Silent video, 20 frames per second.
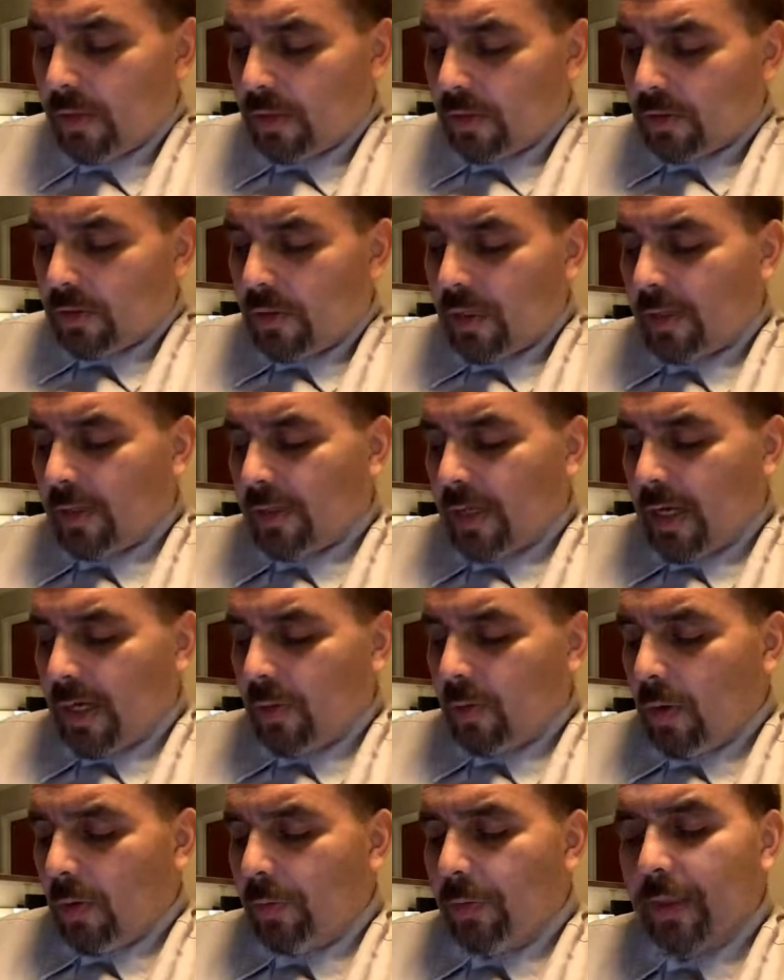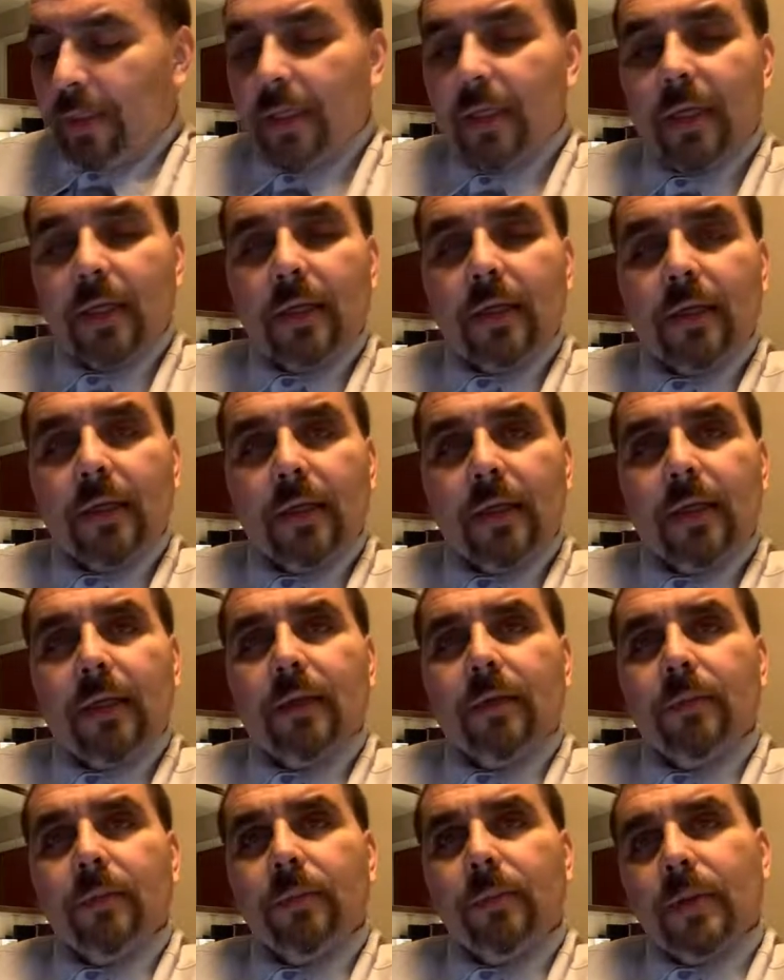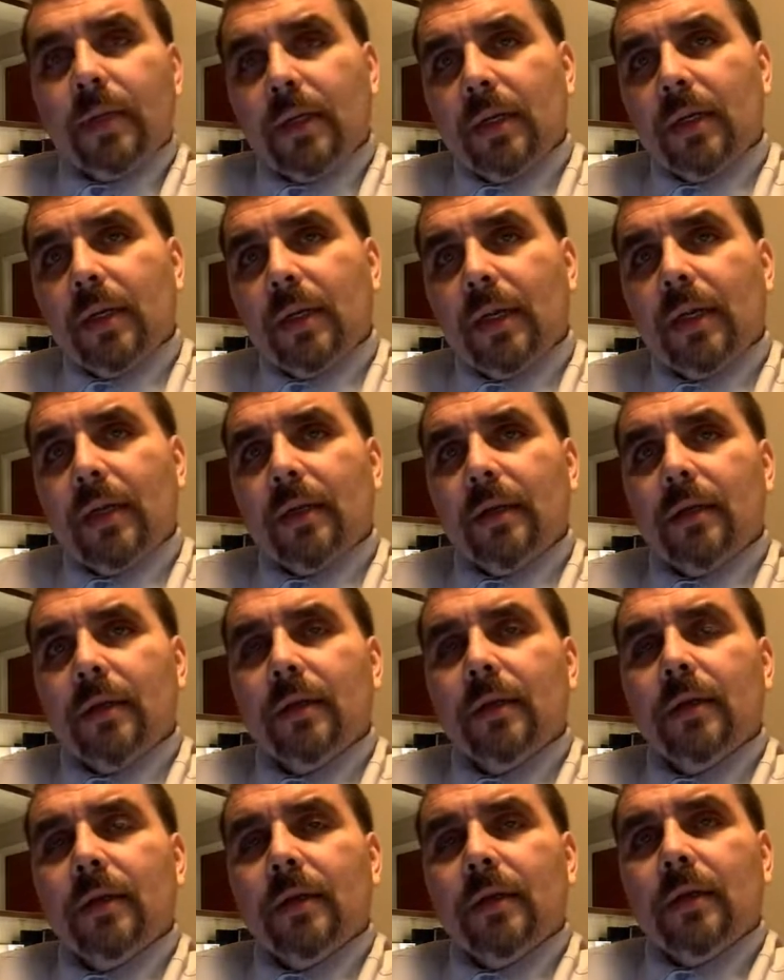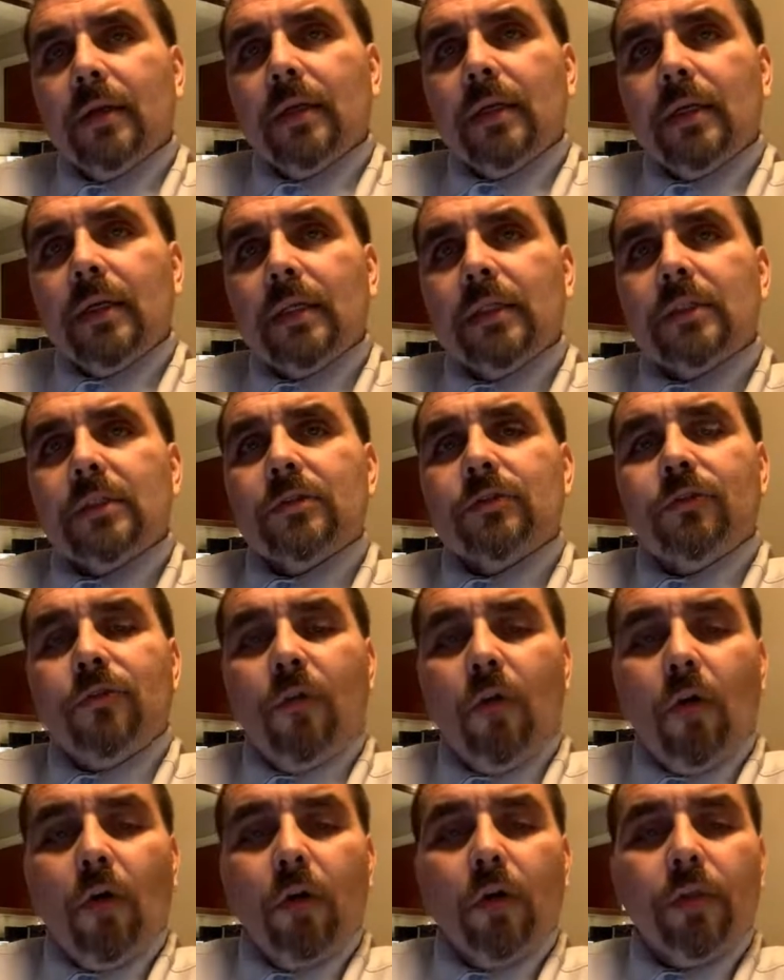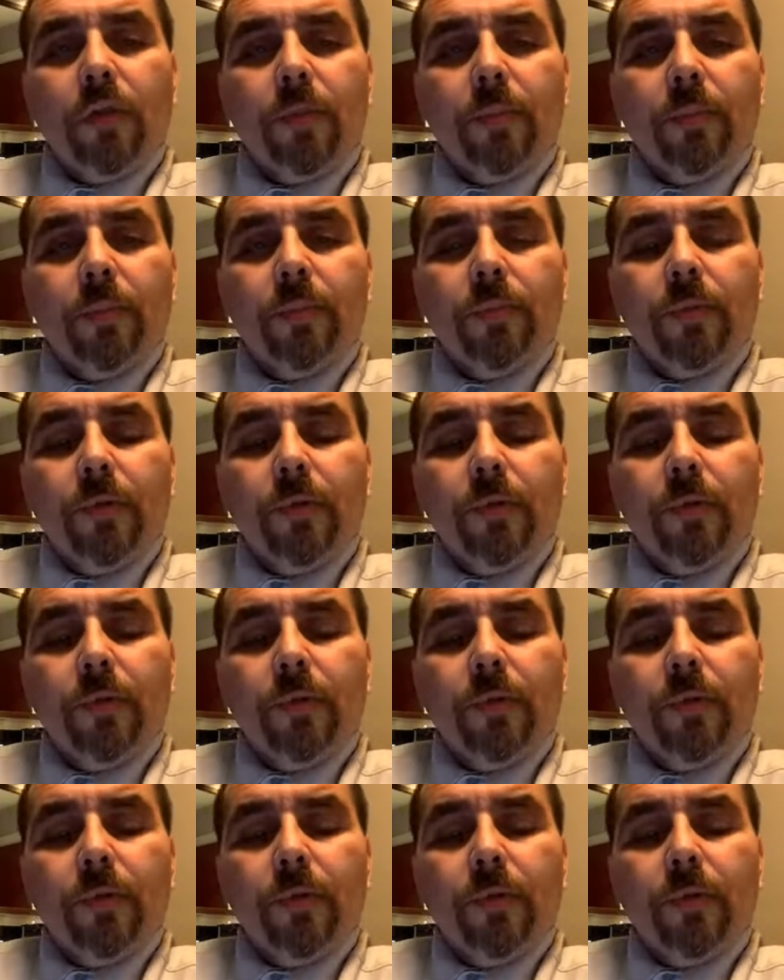so that's kind of what we did. And but again, it's for the